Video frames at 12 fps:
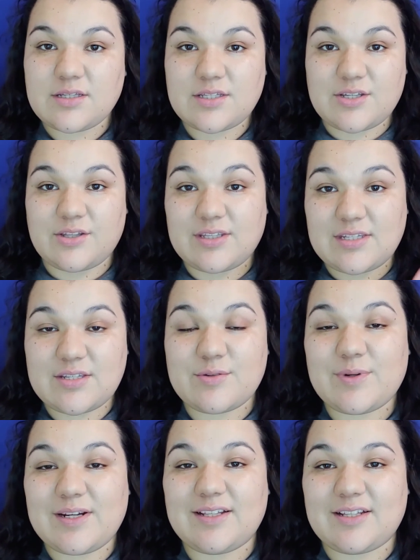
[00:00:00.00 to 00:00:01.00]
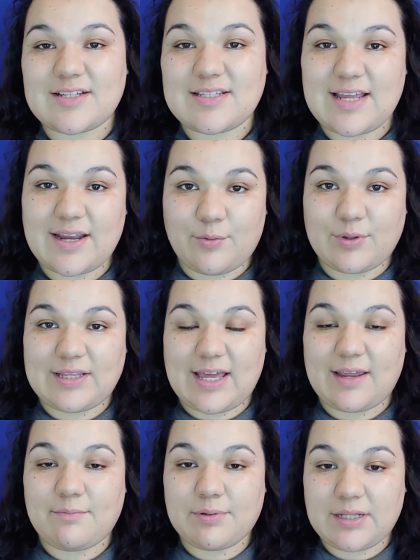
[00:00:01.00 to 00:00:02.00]
So this is what it looks like with
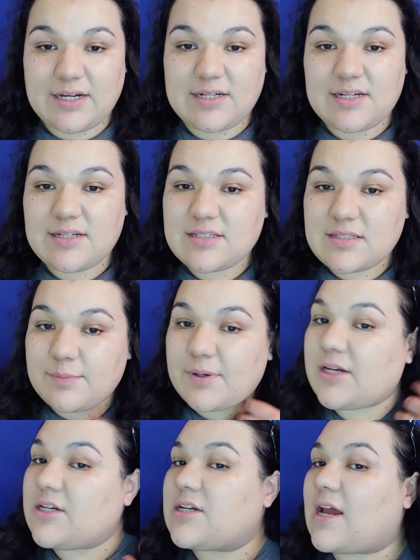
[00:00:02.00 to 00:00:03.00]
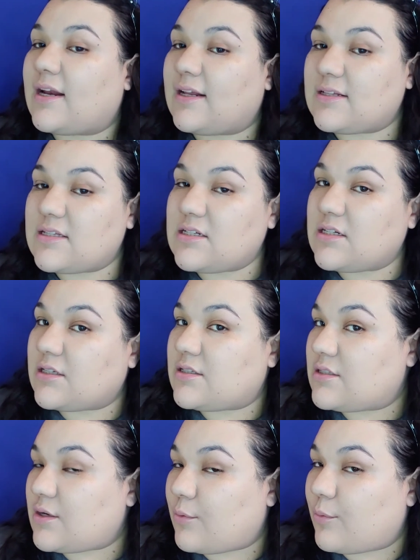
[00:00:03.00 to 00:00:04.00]
a blending sponge, and it's
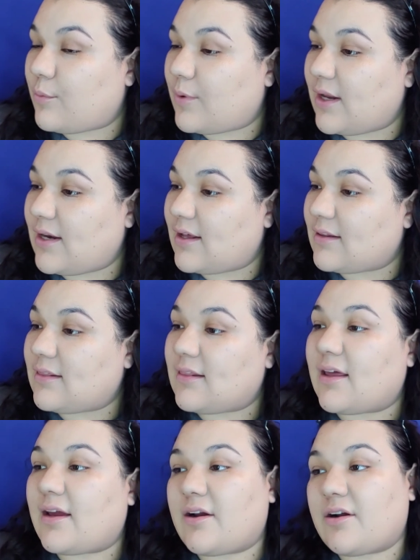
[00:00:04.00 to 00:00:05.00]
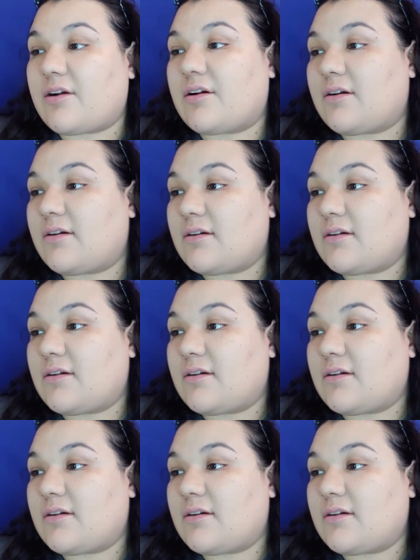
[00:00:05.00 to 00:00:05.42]
just one layer.